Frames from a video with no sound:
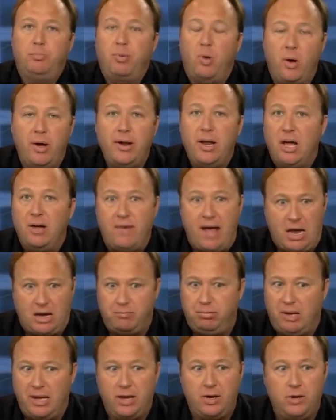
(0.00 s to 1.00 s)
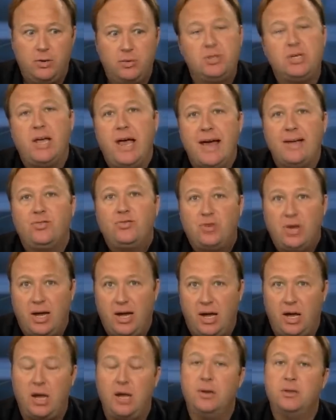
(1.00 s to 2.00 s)
the point of I could play a newscast
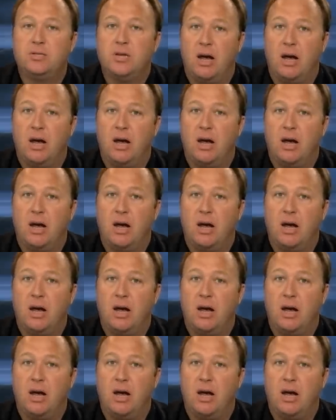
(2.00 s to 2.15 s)
saying it